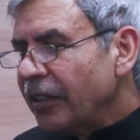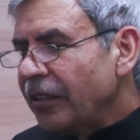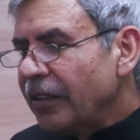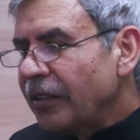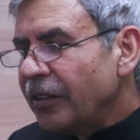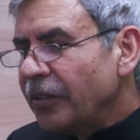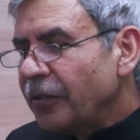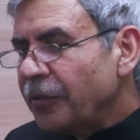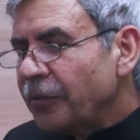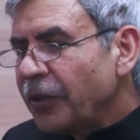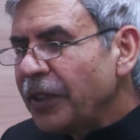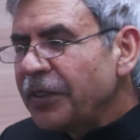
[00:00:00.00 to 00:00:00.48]

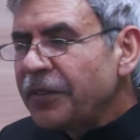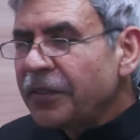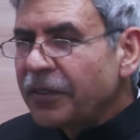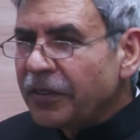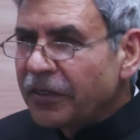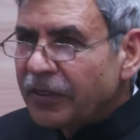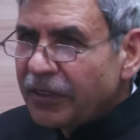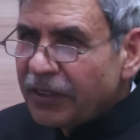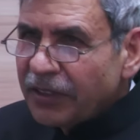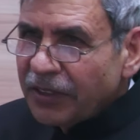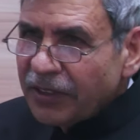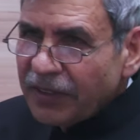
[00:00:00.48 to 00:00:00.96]
What's
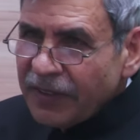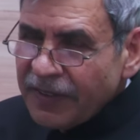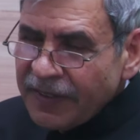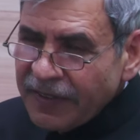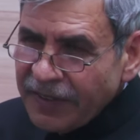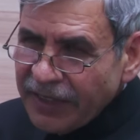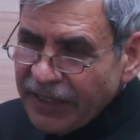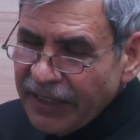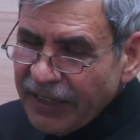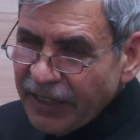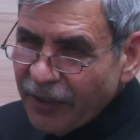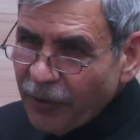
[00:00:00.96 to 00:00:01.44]
the
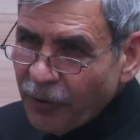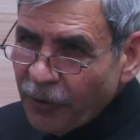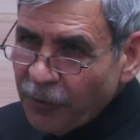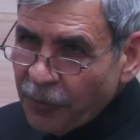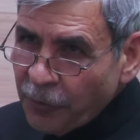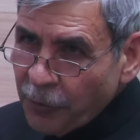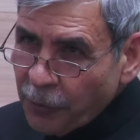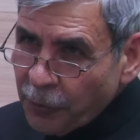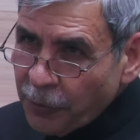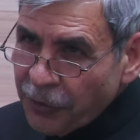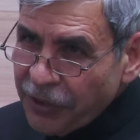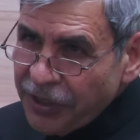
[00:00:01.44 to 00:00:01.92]
scene
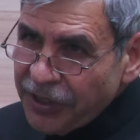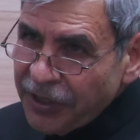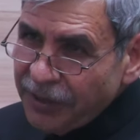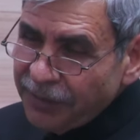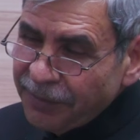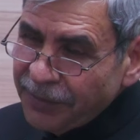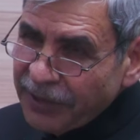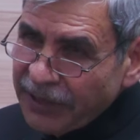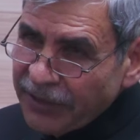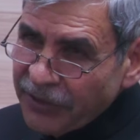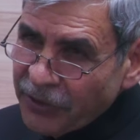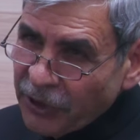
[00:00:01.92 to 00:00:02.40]
of
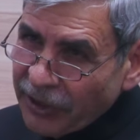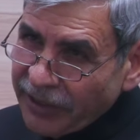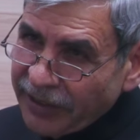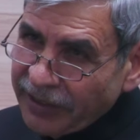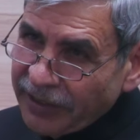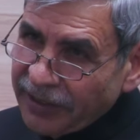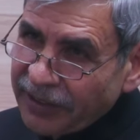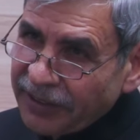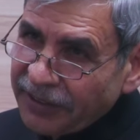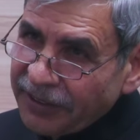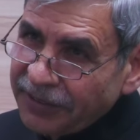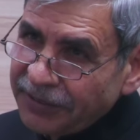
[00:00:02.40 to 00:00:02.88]
tourism in
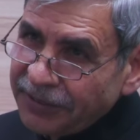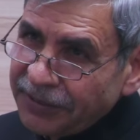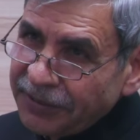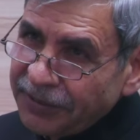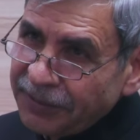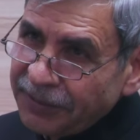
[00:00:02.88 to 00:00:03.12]
Chandigarh?